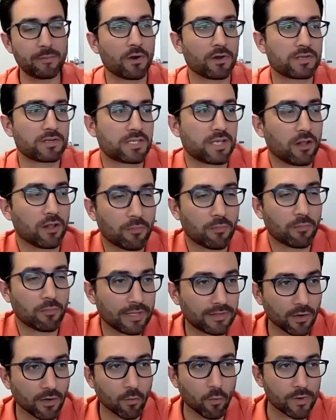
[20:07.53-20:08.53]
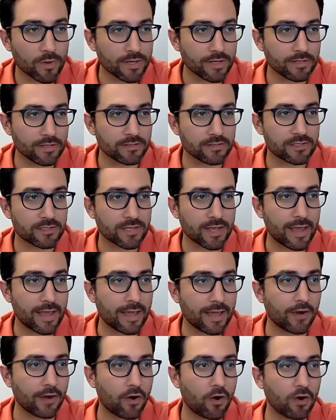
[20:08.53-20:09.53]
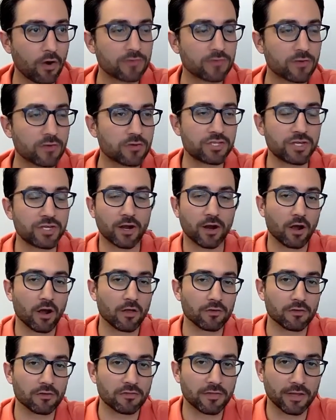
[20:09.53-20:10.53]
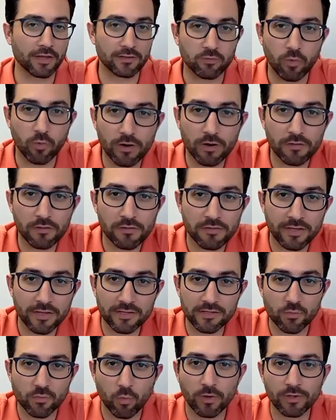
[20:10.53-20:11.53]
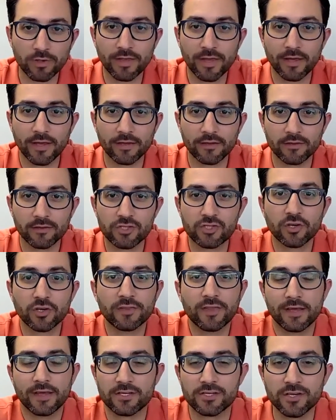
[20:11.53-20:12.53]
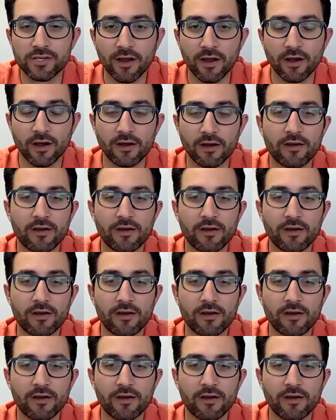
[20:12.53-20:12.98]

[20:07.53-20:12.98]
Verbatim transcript: want to celebrate their wins and also share other things? What other things would they should they share?